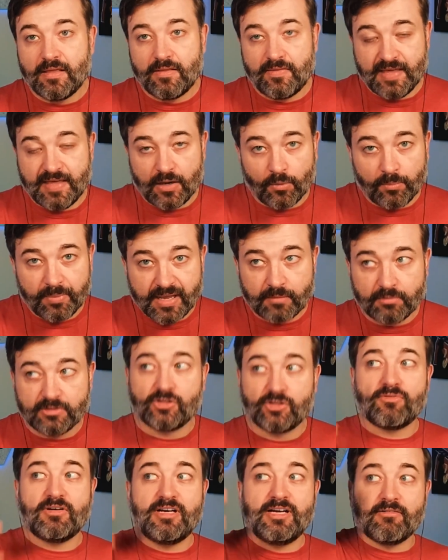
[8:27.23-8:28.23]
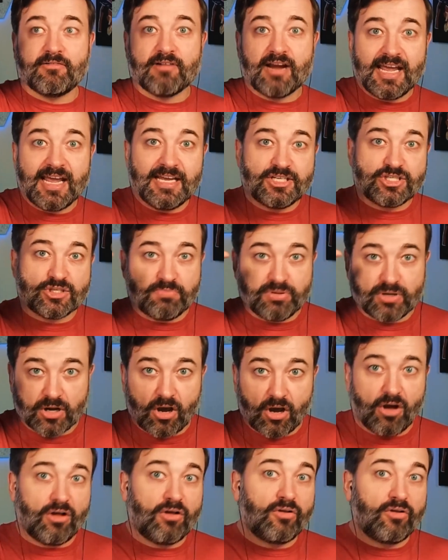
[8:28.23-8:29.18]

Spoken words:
they'll be able to rearrange and put all